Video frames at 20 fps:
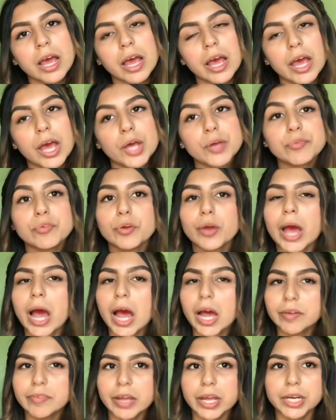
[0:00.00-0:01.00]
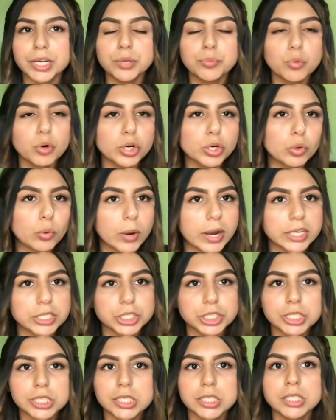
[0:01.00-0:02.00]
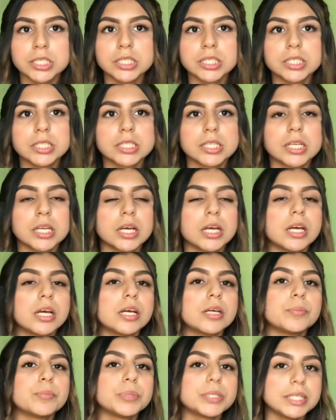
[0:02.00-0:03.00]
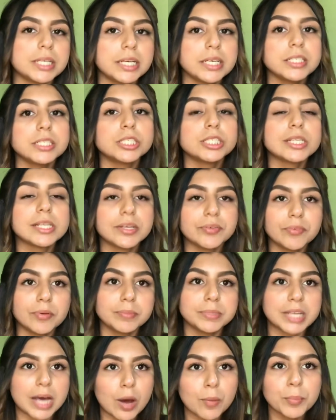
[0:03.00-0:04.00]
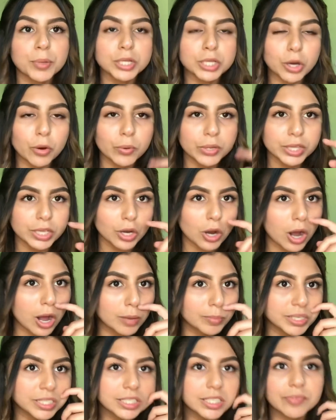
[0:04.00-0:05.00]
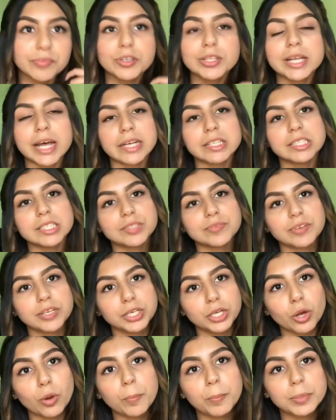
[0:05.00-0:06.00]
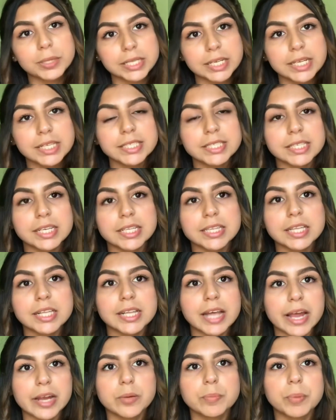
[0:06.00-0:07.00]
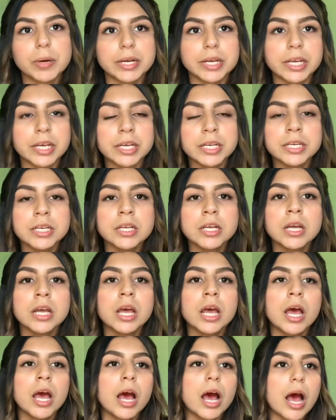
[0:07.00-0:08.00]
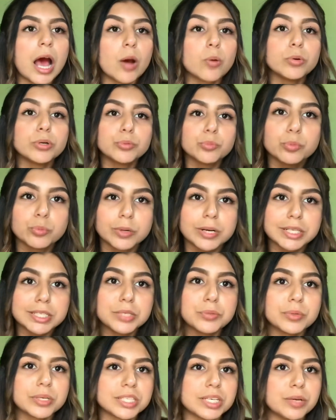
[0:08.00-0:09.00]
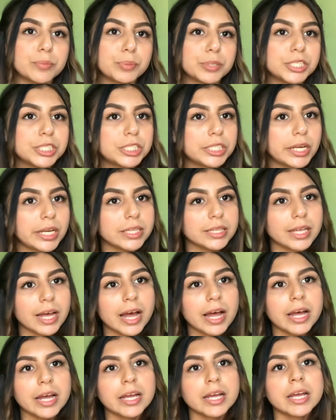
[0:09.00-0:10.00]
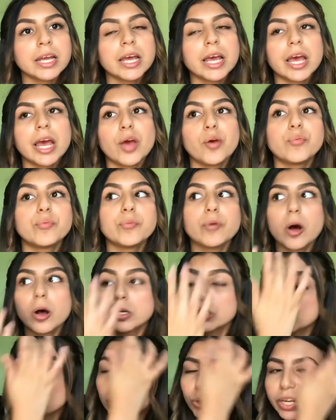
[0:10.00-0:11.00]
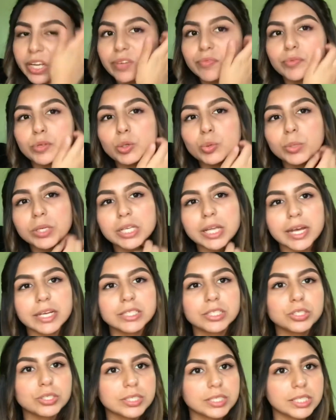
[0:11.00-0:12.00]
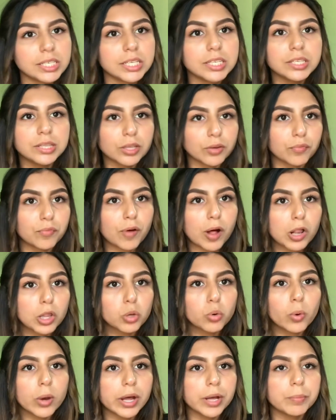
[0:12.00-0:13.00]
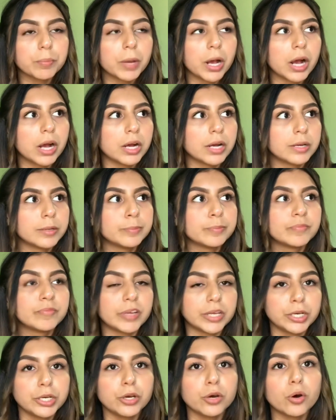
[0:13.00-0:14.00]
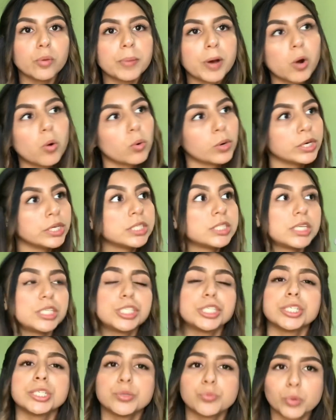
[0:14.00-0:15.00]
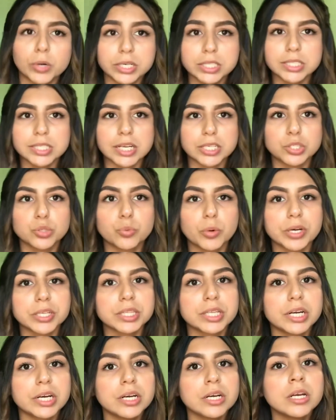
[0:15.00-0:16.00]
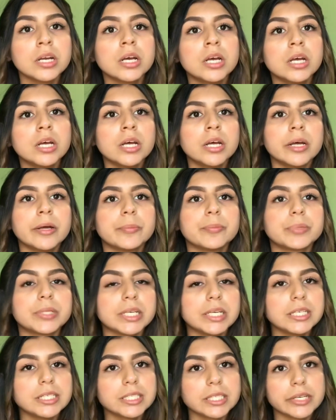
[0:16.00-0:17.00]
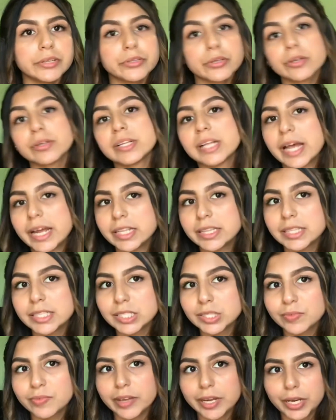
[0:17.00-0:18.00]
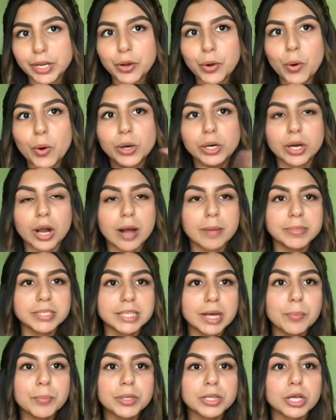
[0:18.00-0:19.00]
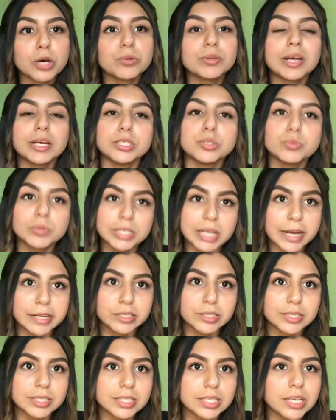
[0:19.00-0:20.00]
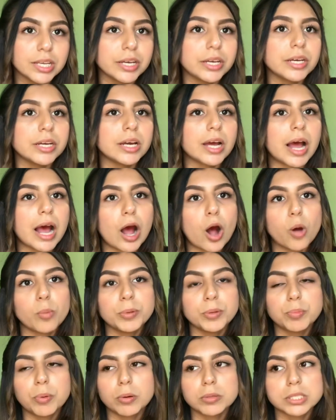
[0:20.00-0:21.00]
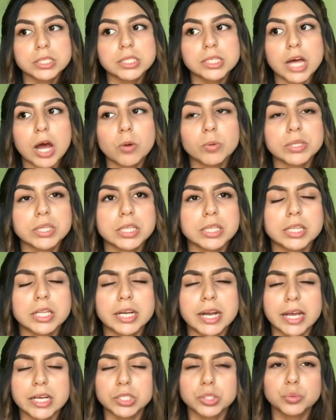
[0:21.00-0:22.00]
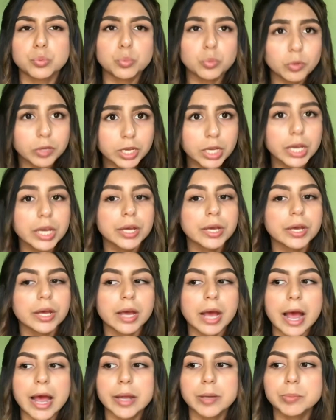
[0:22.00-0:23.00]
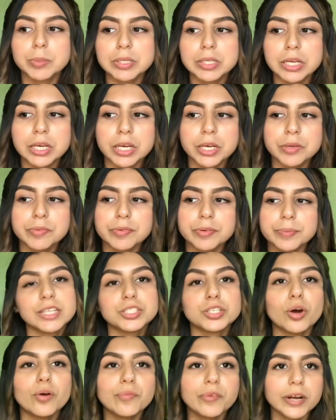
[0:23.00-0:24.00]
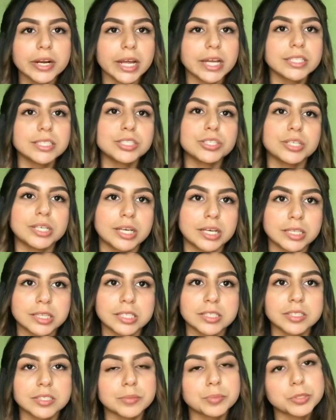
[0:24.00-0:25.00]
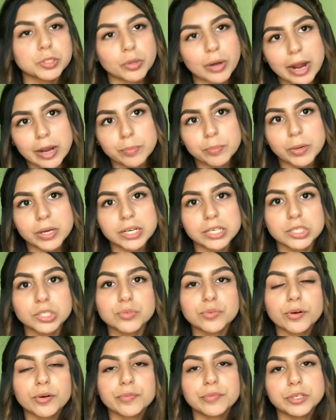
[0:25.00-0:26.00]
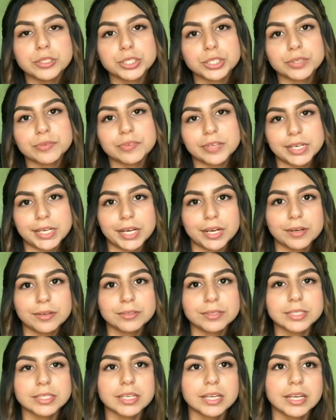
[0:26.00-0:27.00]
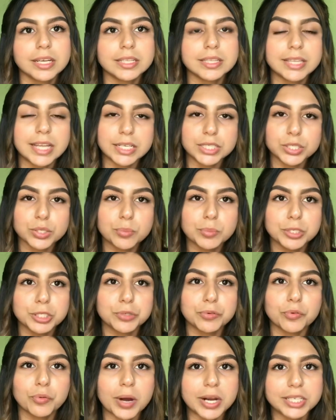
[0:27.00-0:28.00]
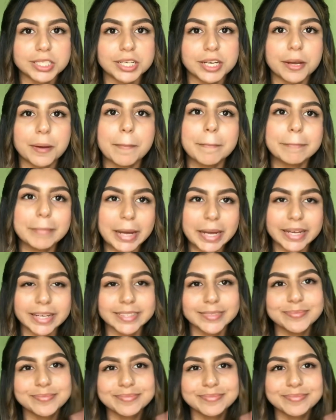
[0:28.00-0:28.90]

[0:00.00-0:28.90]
If you have any more questions, please leave them down below in the comments. If you like this video, please hit the like button. I would really appreciate that. If you would like to see the follow-up video about orientation and what it's like to work there, please either like this video or comment down below that you would like to see it. I'll be posting that within the next week, I believe. And don't forget to hit the subscribe buttons for future videos. Thanks so much for watching. Bye.